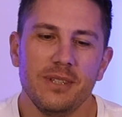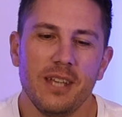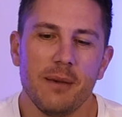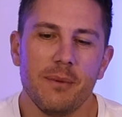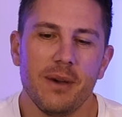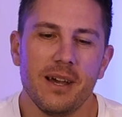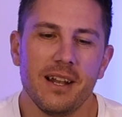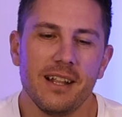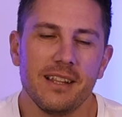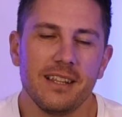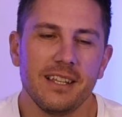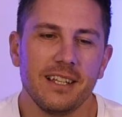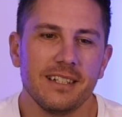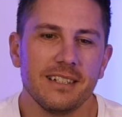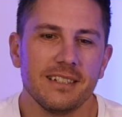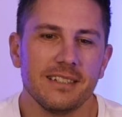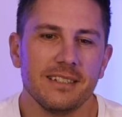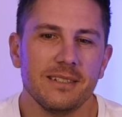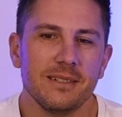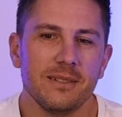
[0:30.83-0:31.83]
yeah, man, I
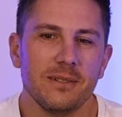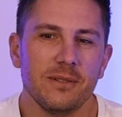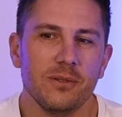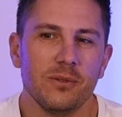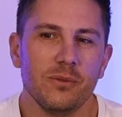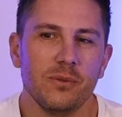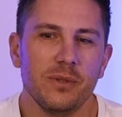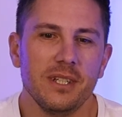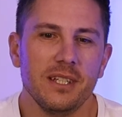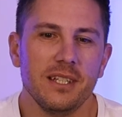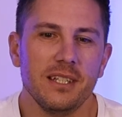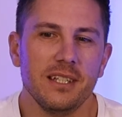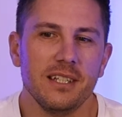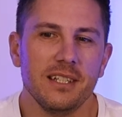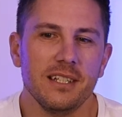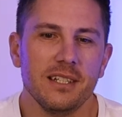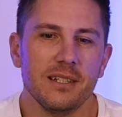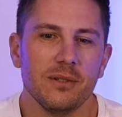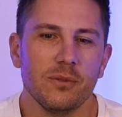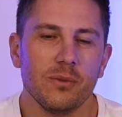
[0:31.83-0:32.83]
think
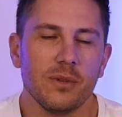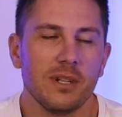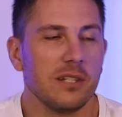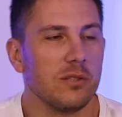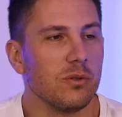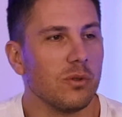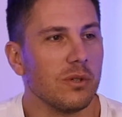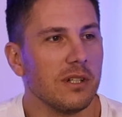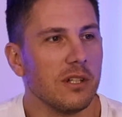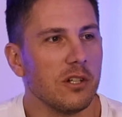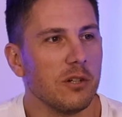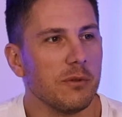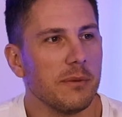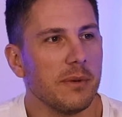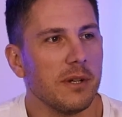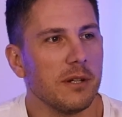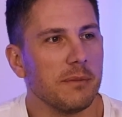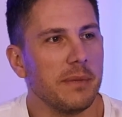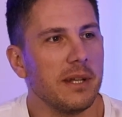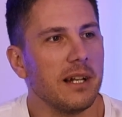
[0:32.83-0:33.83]
we want to talk a little bit
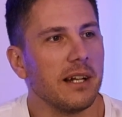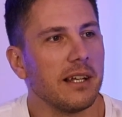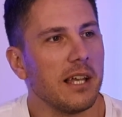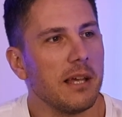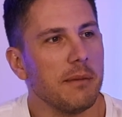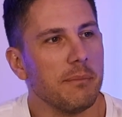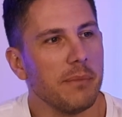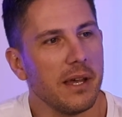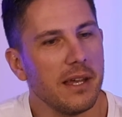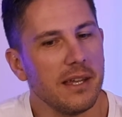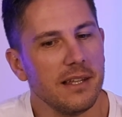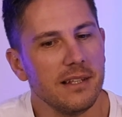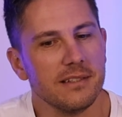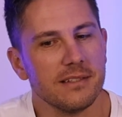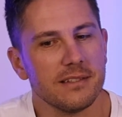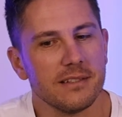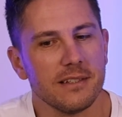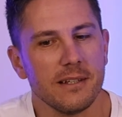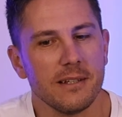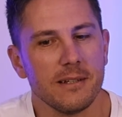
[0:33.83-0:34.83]
about meta
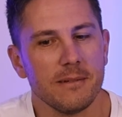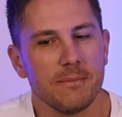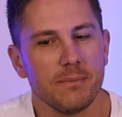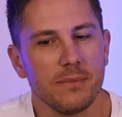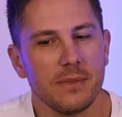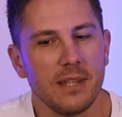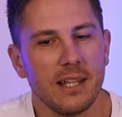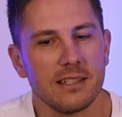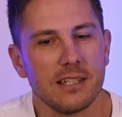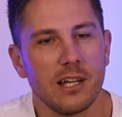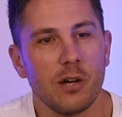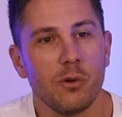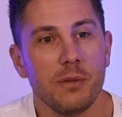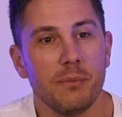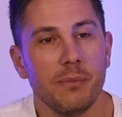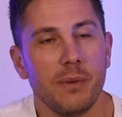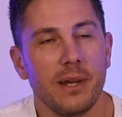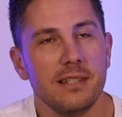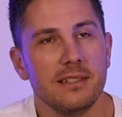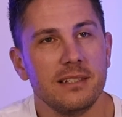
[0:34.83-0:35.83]
campaigns. That's how we
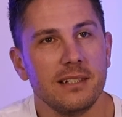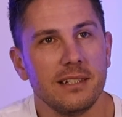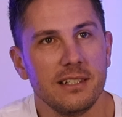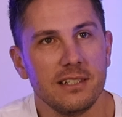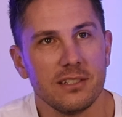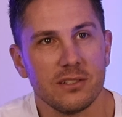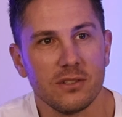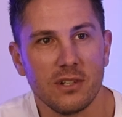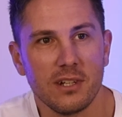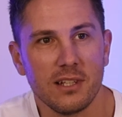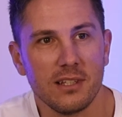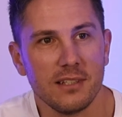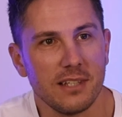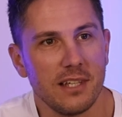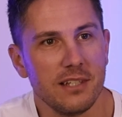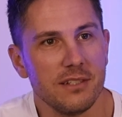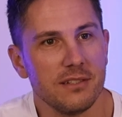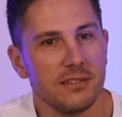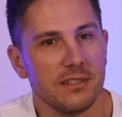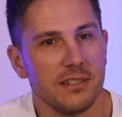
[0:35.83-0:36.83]
basically started this
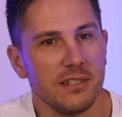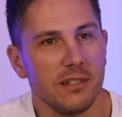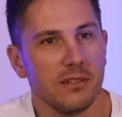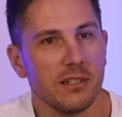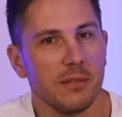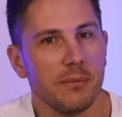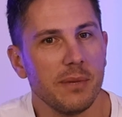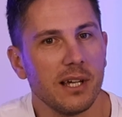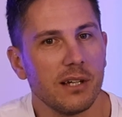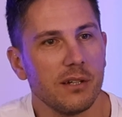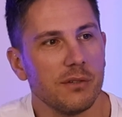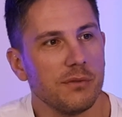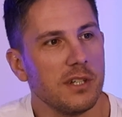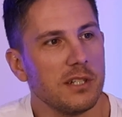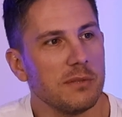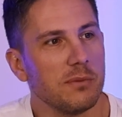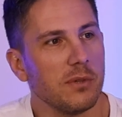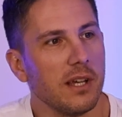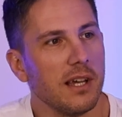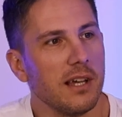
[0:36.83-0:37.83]
agency, on the back of
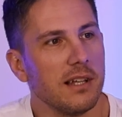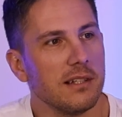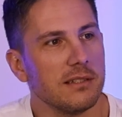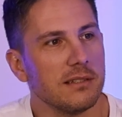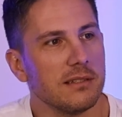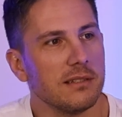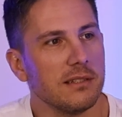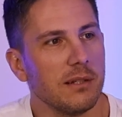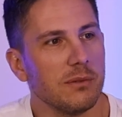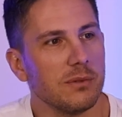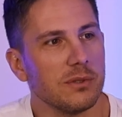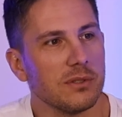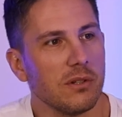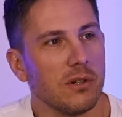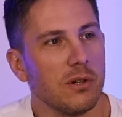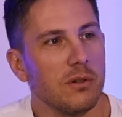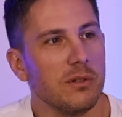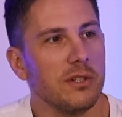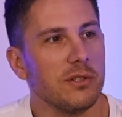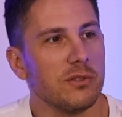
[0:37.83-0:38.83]
Facebook ads. That was
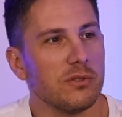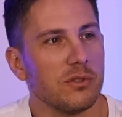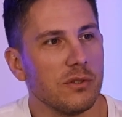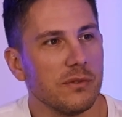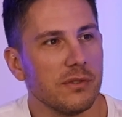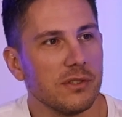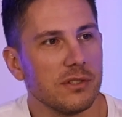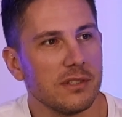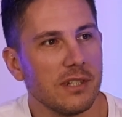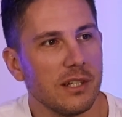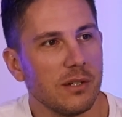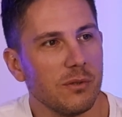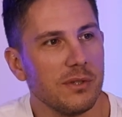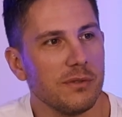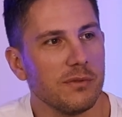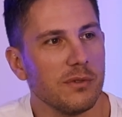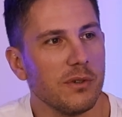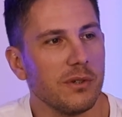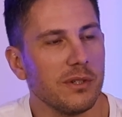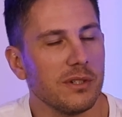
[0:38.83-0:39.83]
our only service that we
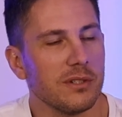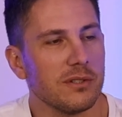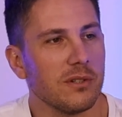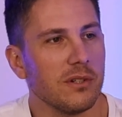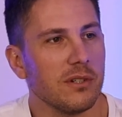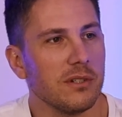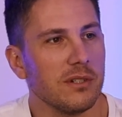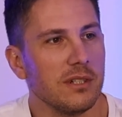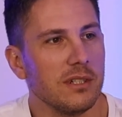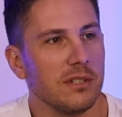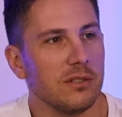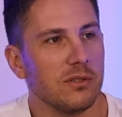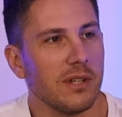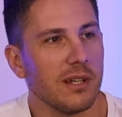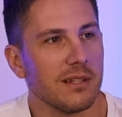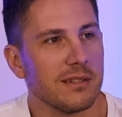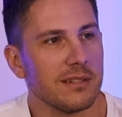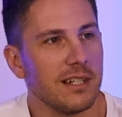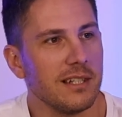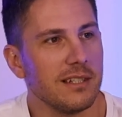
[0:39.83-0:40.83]
focused on in
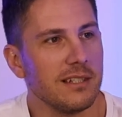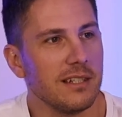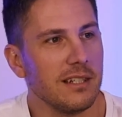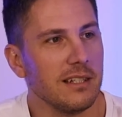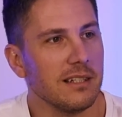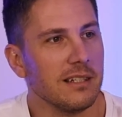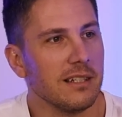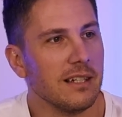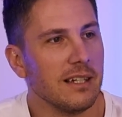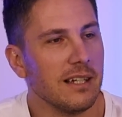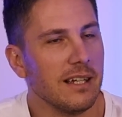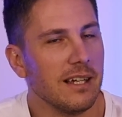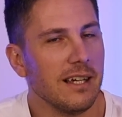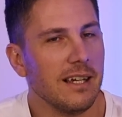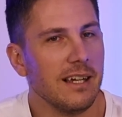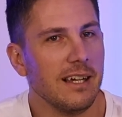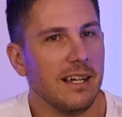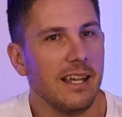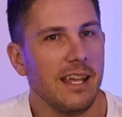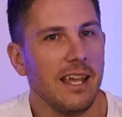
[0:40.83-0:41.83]
2018.
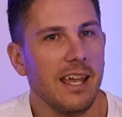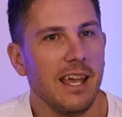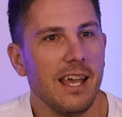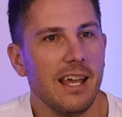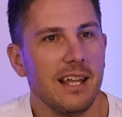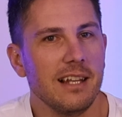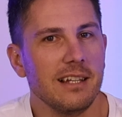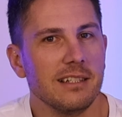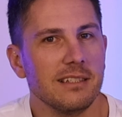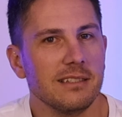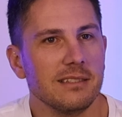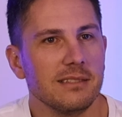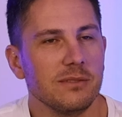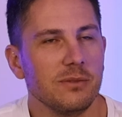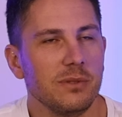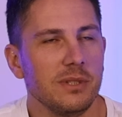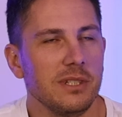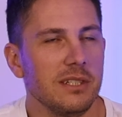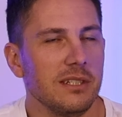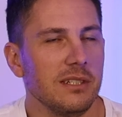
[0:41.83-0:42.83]
And
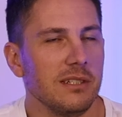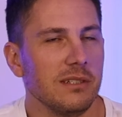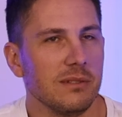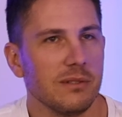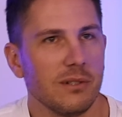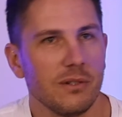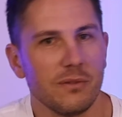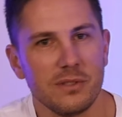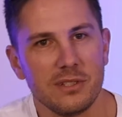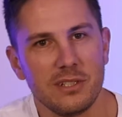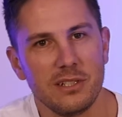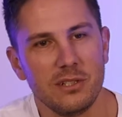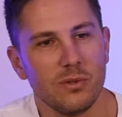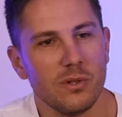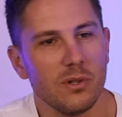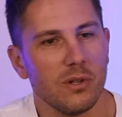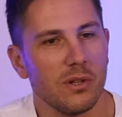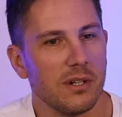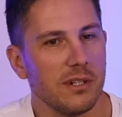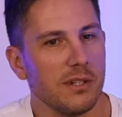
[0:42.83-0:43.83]
we obviously do
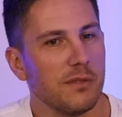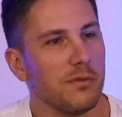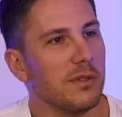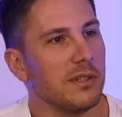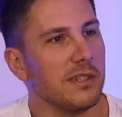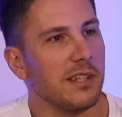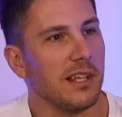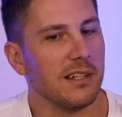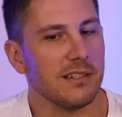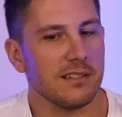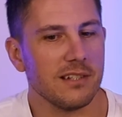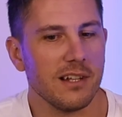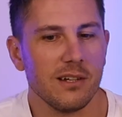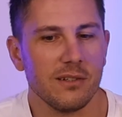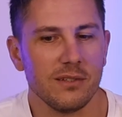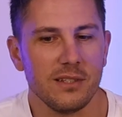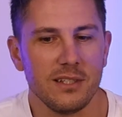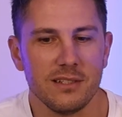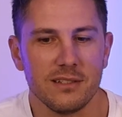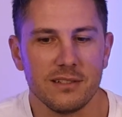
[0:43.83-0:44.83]
a lot of different things
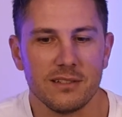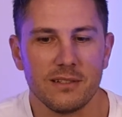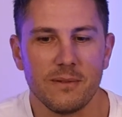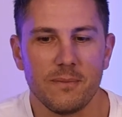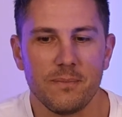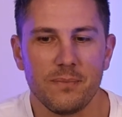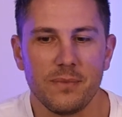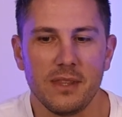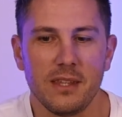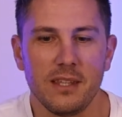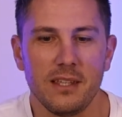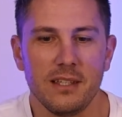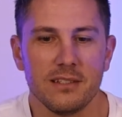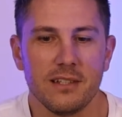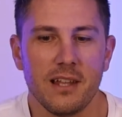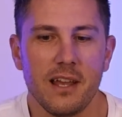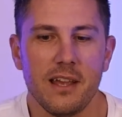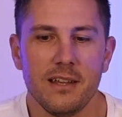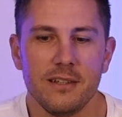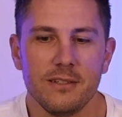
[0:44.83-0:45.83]
now these
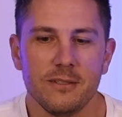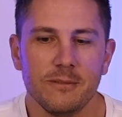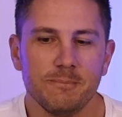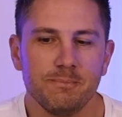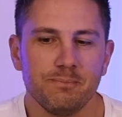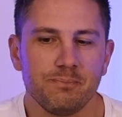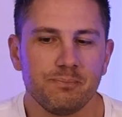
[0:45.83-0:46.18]
days.